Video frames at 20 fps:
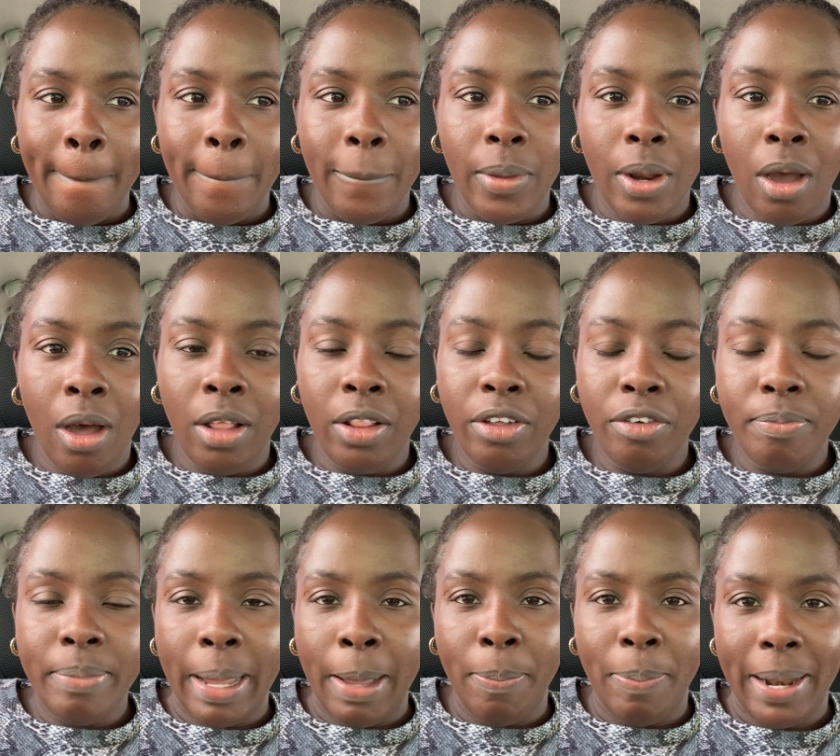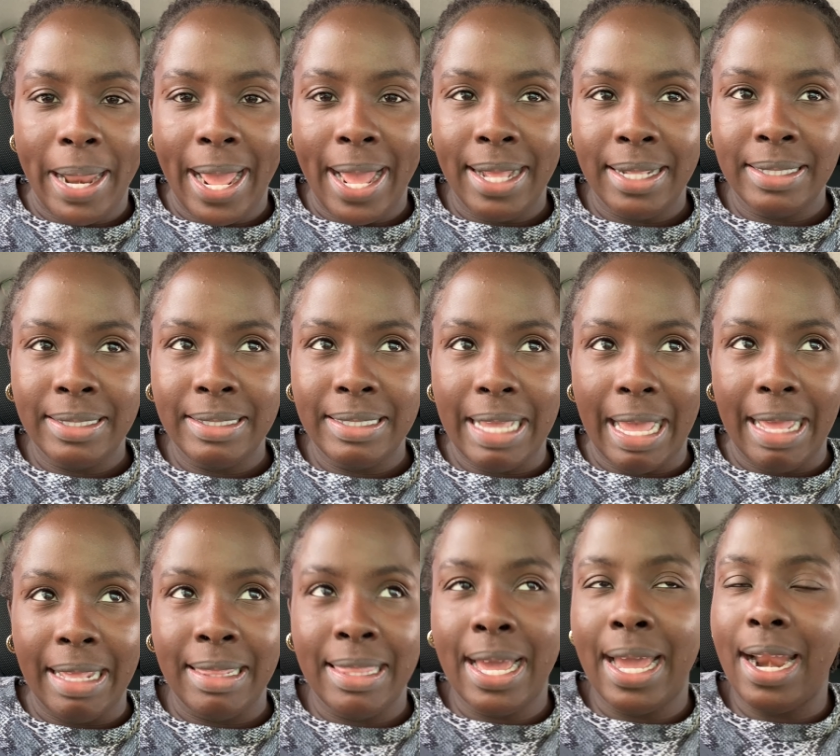all of my plans
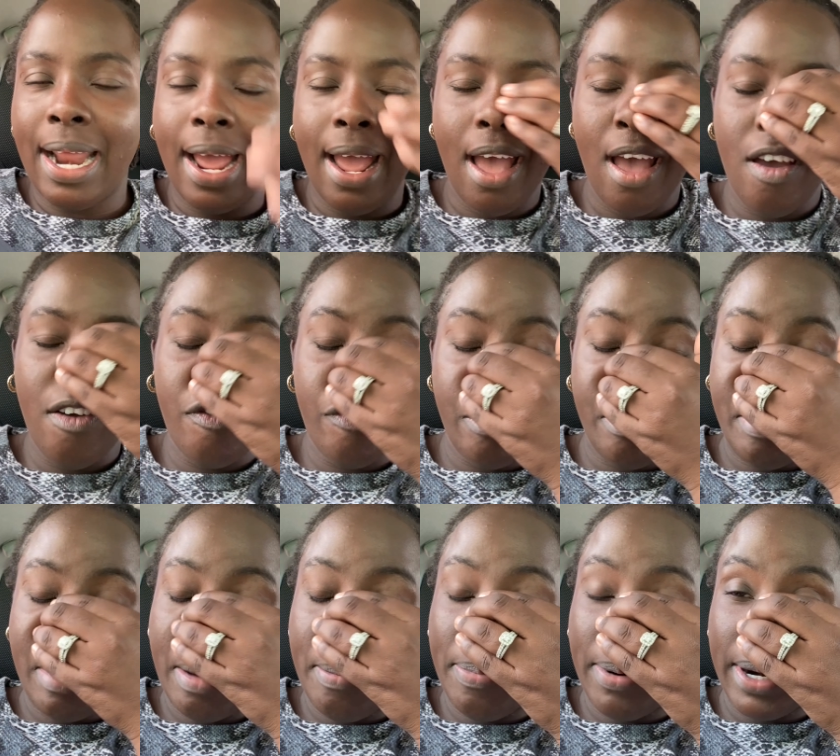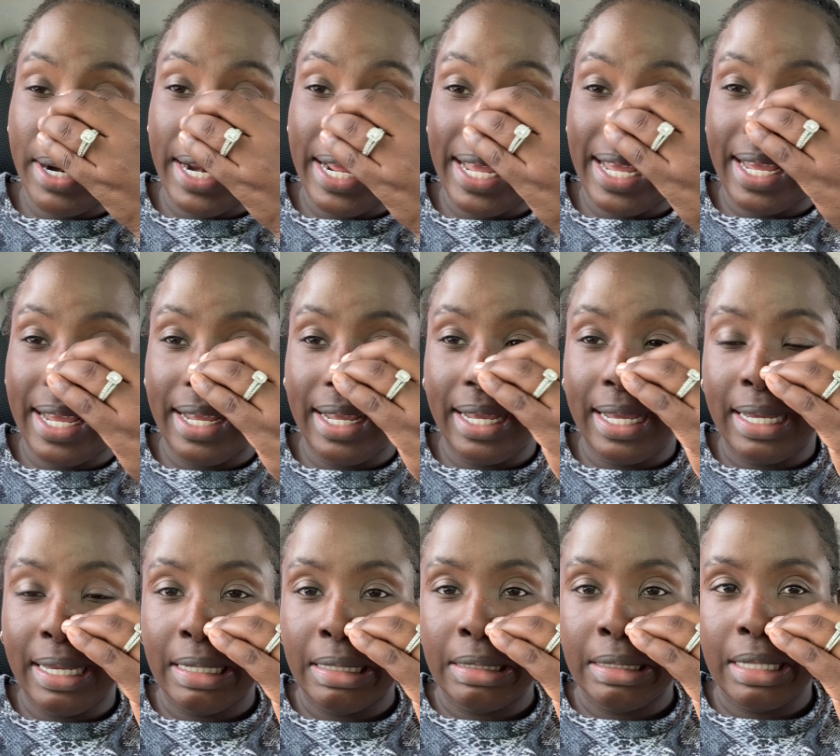that I have for my birthday
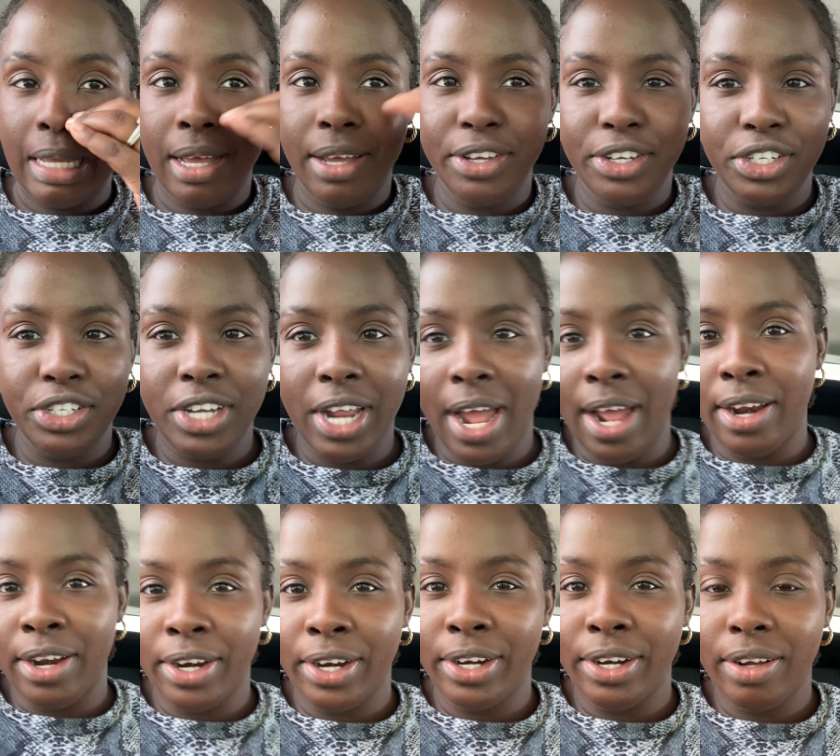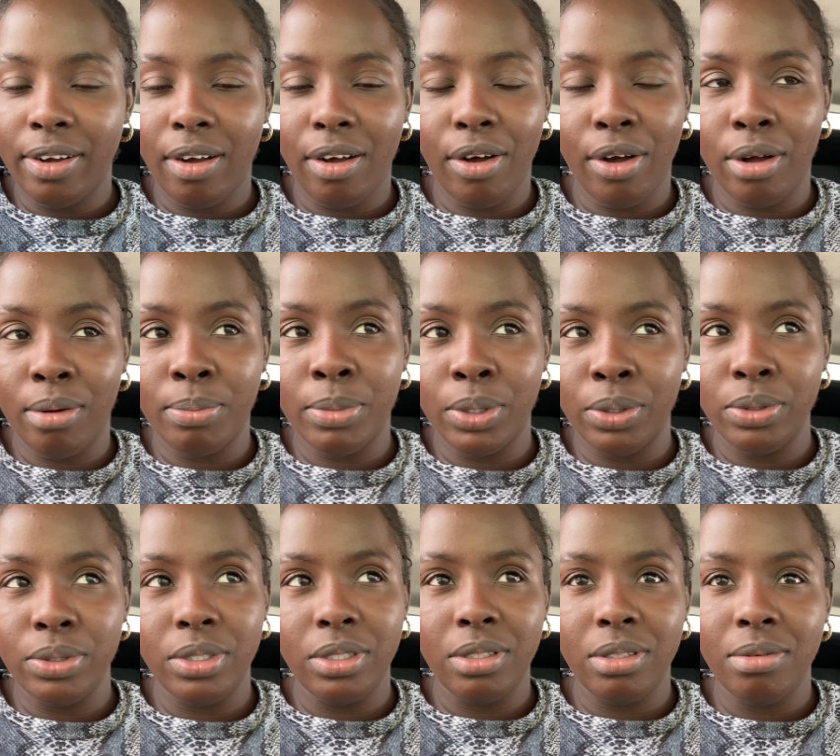is shattered,
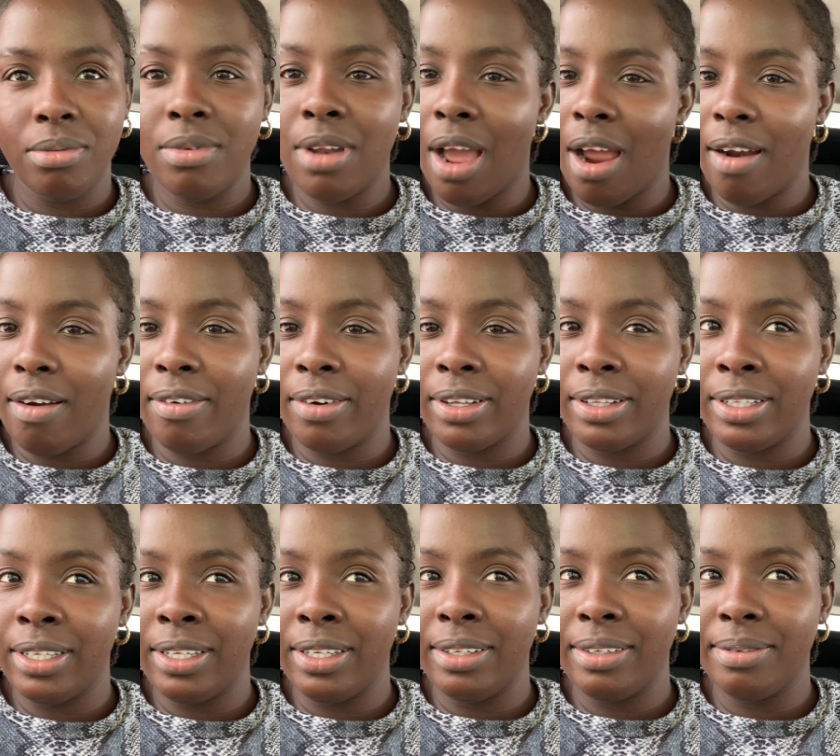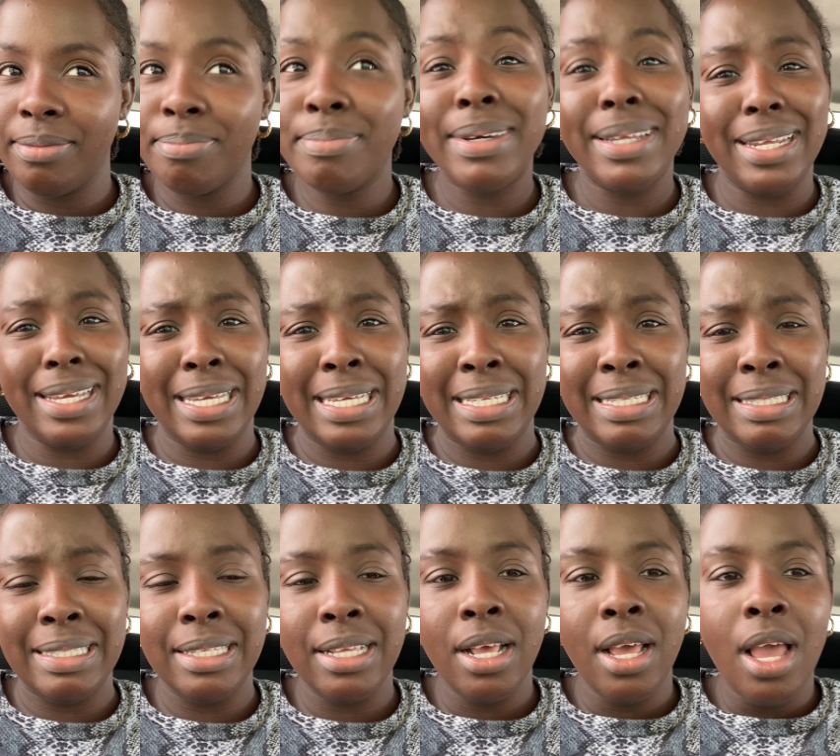almost, not really, but is,
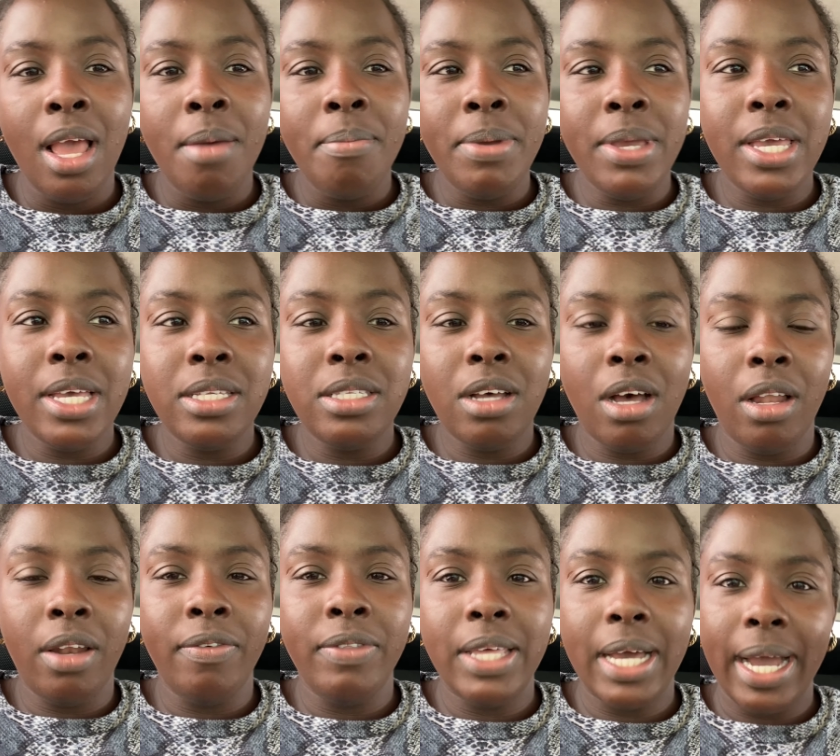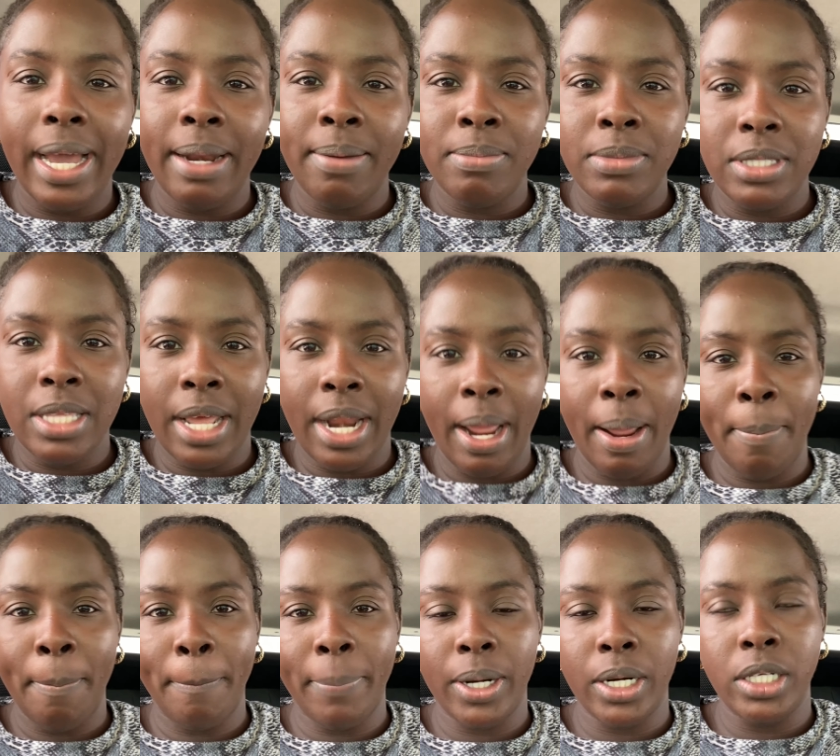because all of the items that I
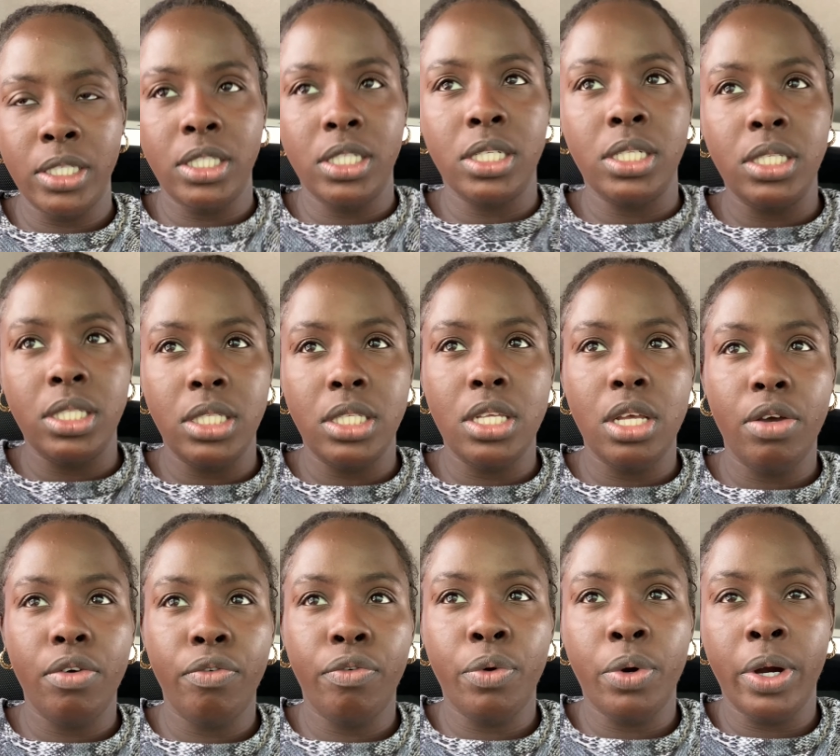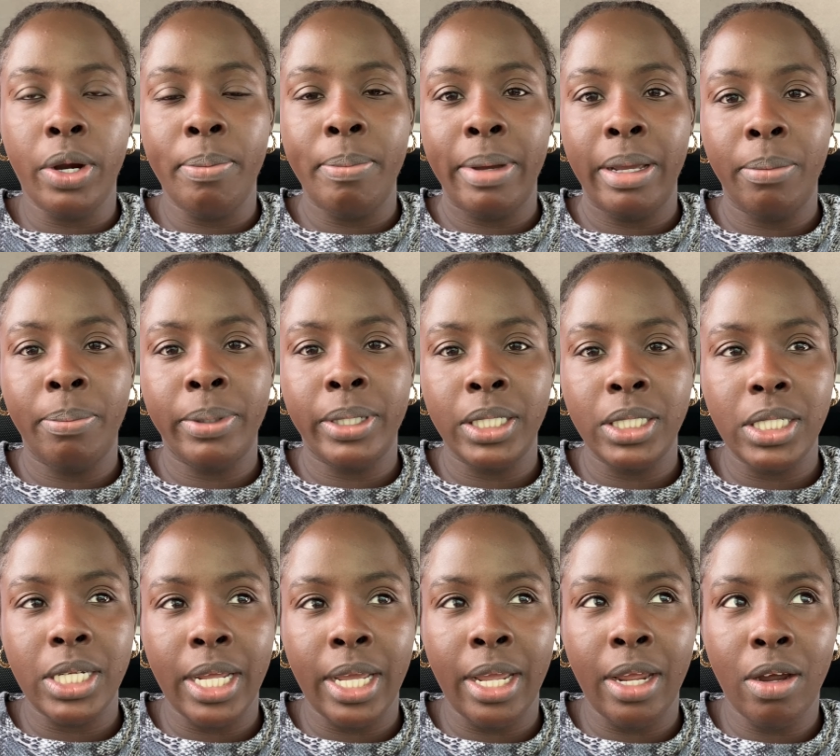purchased for my
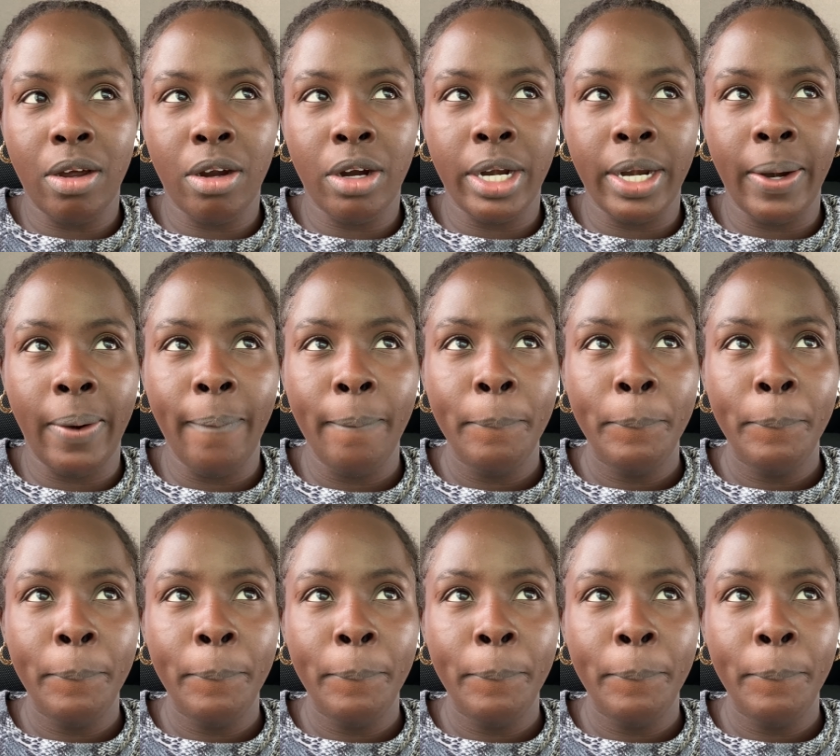birthday are